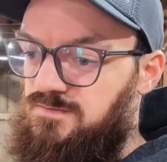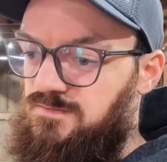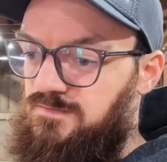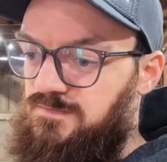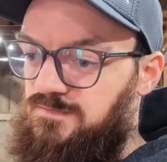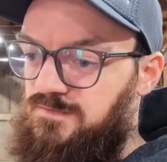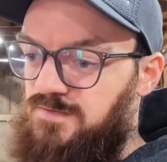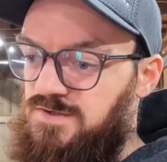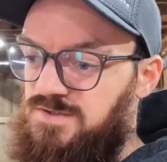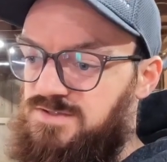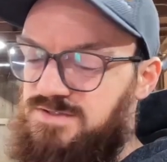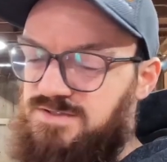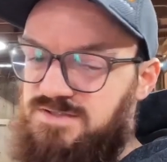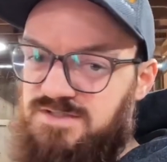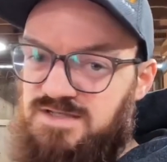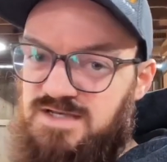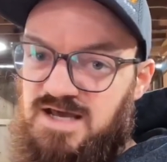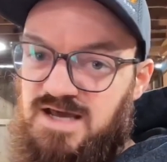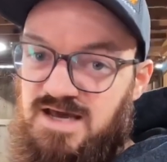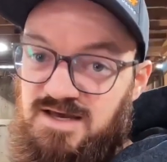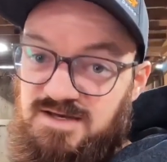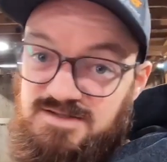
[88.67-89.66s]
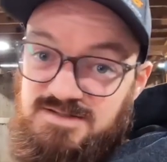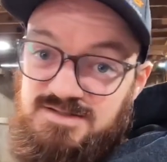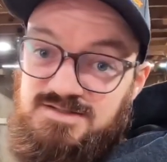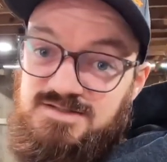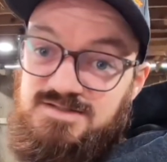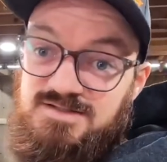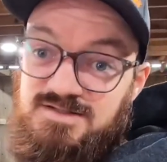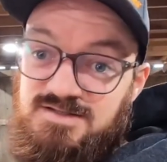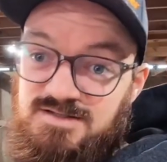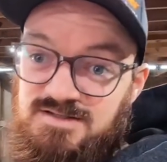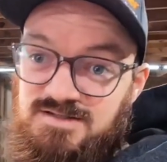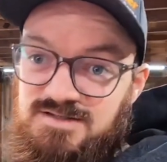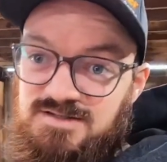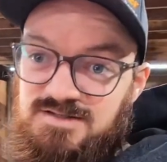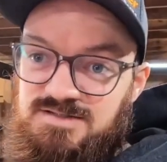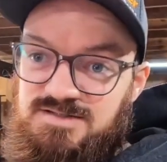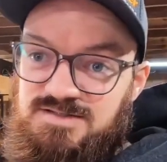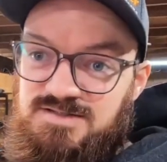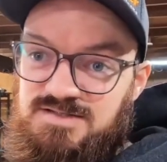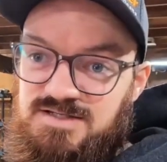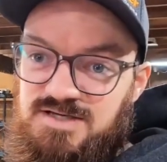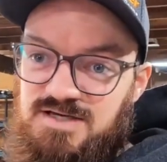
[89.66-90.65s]
first test
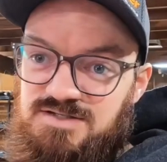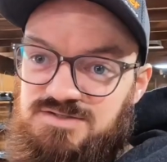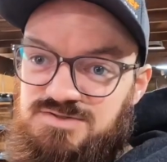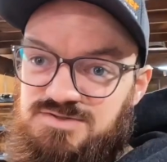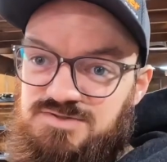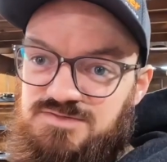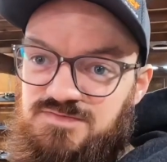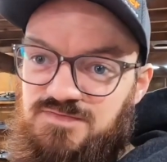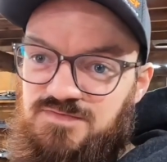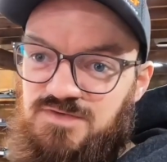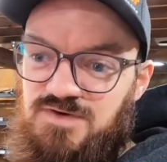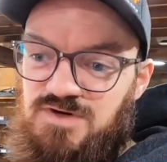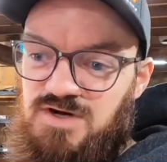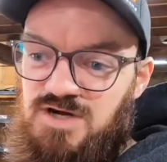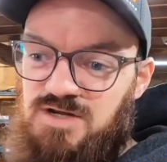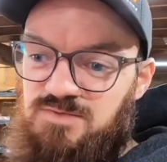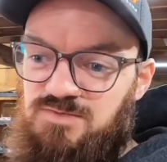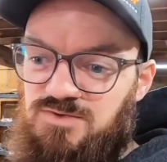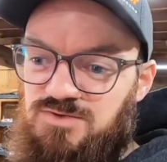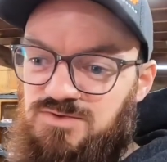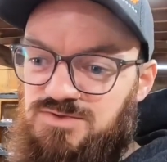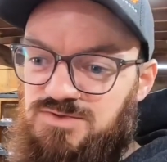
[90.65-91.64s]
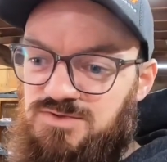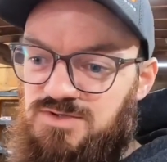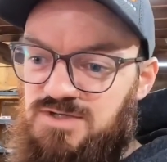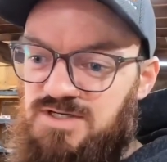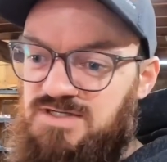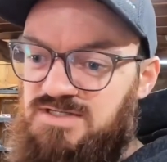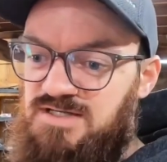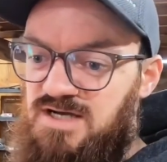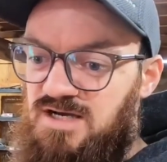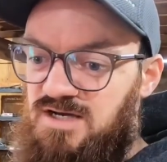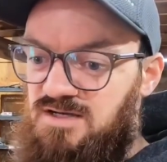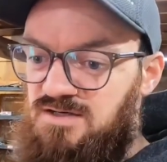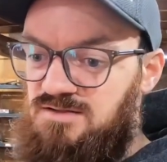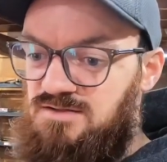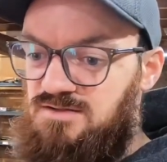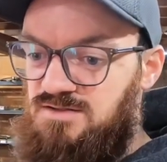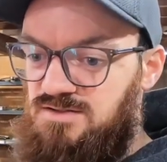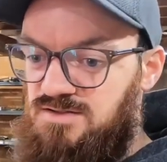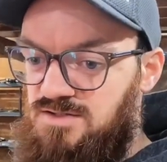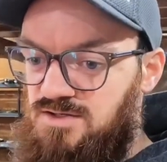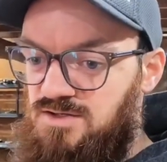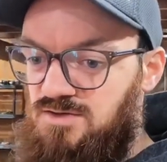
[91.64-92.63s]
is scheduled for April
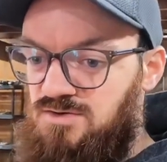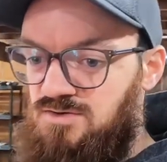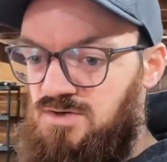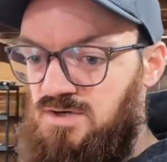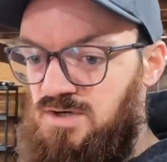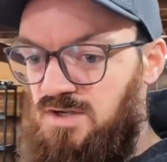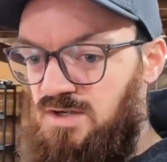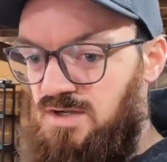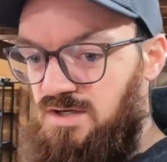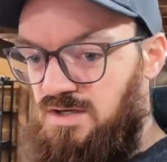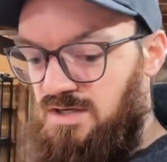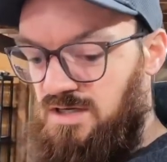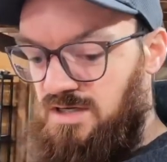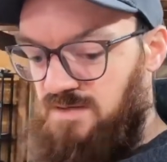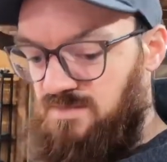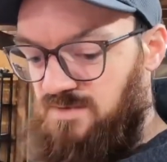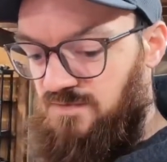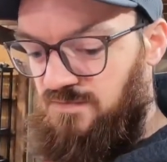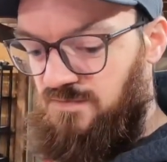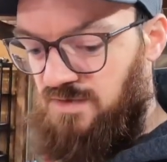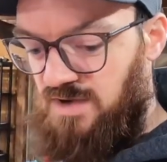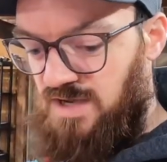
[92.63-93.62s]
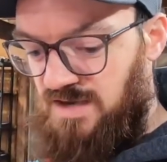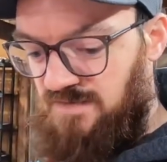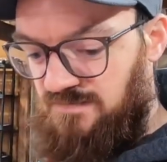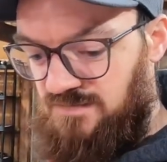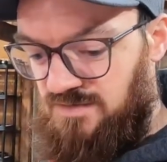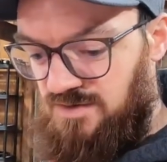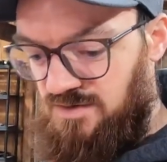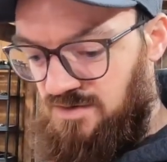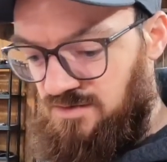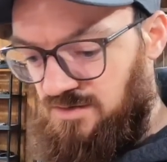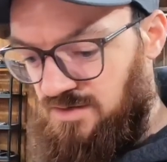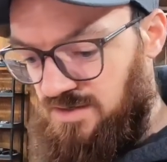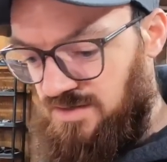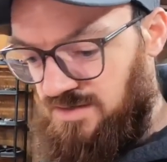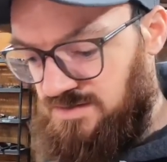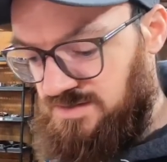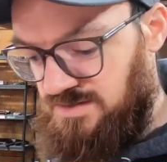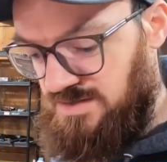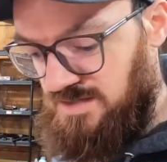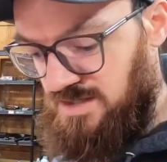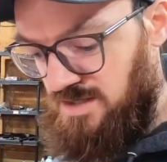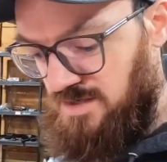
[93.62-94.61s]
22nd, so if we have to go
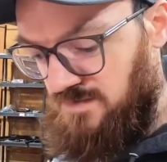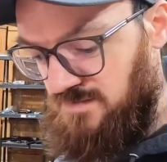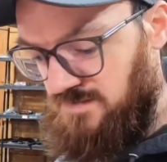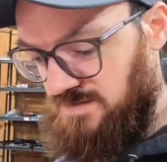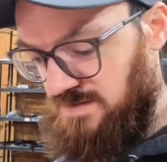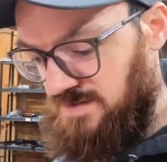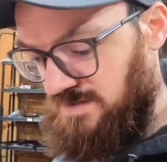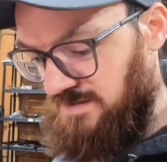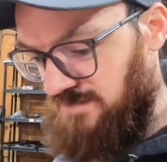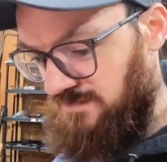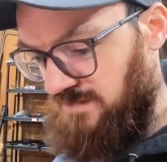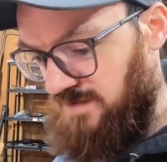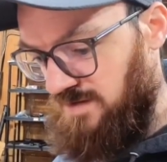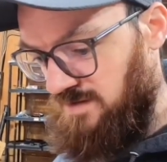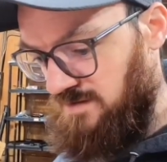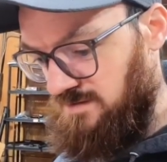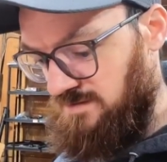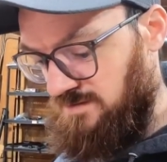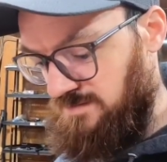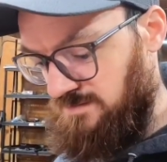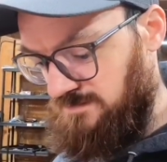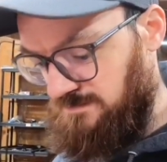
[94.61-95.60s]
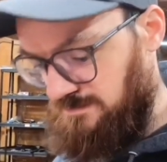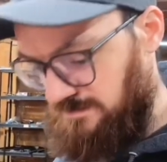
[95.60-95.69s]
on scuffs, that's fine.